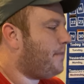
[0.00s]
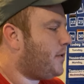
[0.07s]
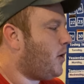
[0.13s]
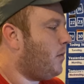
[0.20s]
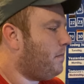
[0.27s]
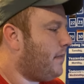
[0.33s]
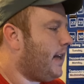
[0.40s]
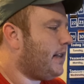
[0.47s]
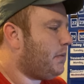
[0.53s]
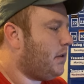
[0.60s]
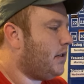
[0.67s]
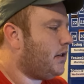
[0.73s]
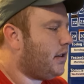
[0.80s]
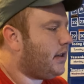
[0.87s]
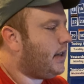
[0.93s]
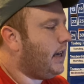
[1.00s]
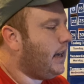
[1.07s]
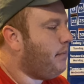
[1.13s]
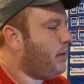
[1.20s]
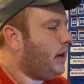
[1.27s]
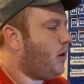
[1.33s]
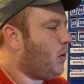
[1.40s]
So that's what just
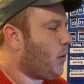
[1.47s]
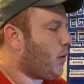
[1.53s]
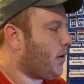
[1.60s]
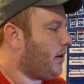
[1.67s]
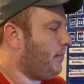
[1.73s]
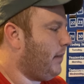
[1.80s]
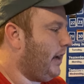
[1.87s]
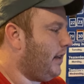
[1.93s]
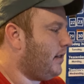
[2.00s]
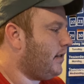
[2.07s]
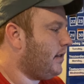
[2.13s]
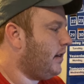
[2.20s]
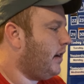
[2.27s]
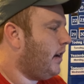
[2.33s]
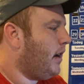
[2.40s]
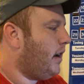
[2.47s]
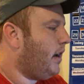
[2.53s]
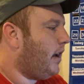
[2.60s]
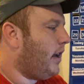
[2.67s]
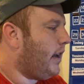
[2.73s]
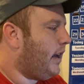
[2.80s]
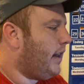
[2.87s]
keeping order means.
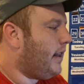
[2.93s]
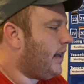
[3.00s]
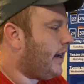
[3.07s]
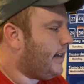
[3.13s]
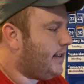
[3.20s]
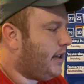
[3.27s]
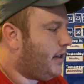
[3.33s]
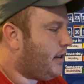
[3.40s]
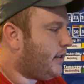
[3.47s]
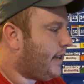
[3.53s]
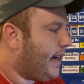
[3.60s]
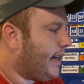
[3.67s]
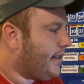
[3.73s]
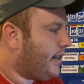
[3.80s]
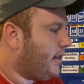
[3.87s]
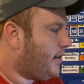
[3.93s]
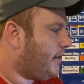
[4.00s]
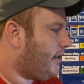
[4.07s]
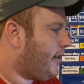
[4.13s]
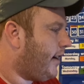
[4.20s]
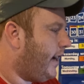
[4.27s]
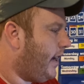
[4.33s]
And then I said, your task is to
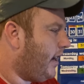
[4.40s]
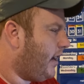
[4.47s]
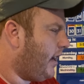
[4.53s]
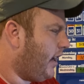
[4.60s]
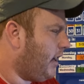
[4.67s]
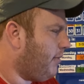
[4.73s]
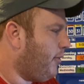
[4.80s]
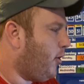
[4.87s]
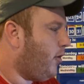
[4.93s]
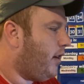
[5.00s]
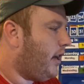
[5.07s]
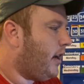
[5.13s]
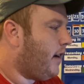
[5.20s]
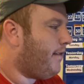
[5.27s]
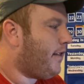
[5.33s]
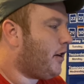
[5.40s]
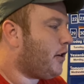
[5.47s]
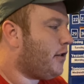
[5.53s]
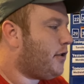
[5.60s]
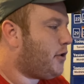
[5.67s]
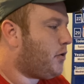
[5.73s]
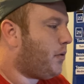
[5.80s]
create a community of
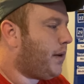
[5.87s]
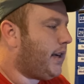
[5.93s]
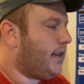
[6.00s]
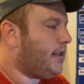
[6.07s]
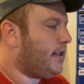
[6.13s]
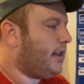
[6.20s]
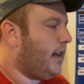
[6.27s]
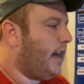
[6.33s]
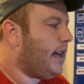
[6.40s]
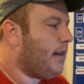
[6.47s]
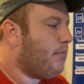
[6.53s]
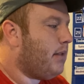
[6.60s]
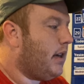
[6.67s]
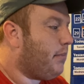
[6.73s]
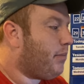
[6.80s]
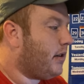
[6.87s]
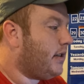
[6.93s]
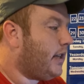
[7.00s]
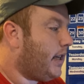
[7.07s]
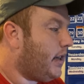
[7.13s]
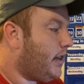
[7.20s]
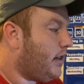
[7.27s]
your choice. It can be a
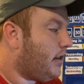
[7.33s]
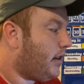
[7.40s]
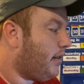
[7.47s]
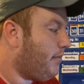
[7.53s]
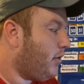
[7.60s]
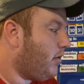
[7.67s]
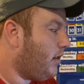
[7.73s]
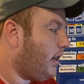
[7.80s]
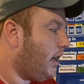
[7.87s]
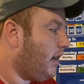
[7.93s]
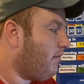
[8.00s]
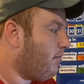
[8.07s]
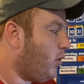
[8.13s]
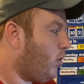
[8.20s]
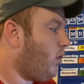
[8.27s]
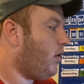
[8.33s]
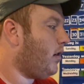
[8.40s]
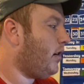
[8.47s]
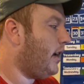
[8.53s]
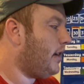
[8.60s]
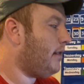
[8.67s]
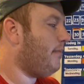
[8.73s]
pretend community or
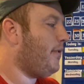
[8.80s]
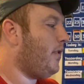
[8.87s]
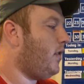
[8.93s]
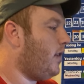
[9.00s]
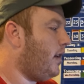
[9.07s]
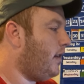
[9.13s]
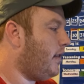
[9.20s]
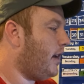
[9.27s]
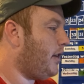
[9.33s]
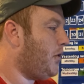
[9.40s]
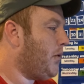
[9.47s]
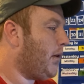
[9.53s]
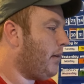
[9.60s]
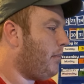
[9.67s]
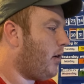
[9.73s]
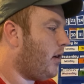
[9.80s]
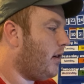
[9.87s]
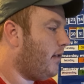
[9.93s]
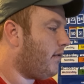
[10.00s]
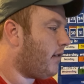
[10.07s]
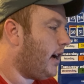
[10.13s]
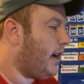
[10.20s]
a community that you are a part
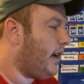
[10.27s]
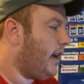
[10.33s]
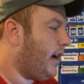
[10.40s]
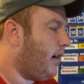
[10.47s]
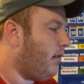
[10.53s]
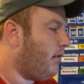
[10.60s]
of right now.